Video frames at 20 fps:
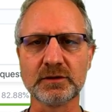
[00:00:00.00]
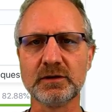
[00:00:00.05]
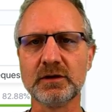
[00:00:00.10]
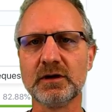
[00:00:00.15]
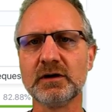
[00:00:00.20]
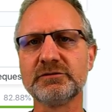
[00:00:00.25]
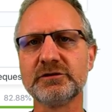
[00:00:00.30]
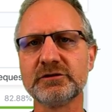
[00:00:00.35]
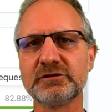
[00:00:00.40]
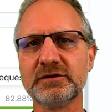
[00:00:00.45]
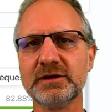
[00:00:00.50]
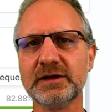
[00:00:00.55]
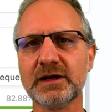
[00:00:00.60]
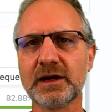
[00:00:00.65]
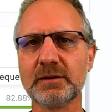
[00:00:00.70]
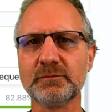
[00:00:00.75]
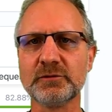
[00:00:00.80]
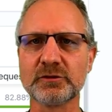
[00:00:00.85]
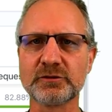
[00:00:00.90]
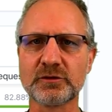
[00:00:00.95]
obviously
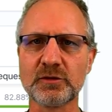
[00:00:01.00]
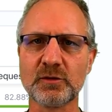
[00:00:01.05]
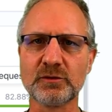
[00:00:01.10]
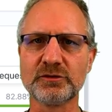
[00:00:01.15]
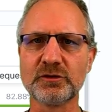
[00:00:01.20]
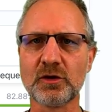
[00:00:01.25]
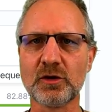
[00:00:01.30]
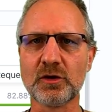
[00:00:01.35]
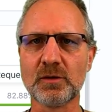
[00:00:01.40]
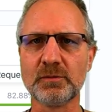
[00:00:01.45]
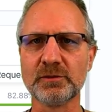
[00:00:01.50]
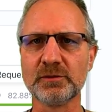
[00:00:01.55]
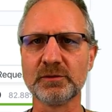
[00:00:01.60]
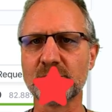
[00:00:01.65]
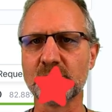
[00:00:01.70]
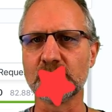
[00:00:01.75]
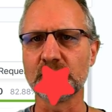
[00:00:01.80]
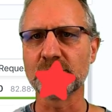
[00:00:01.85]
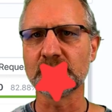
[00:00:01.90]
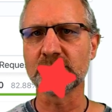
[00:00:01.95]
I'm not going to open a
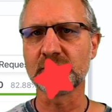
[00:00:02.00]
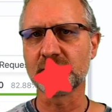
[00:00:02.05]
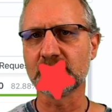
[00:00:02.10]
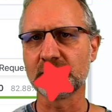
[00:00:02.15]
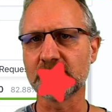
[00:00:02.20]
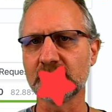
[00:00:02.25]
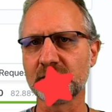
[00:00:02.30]
porn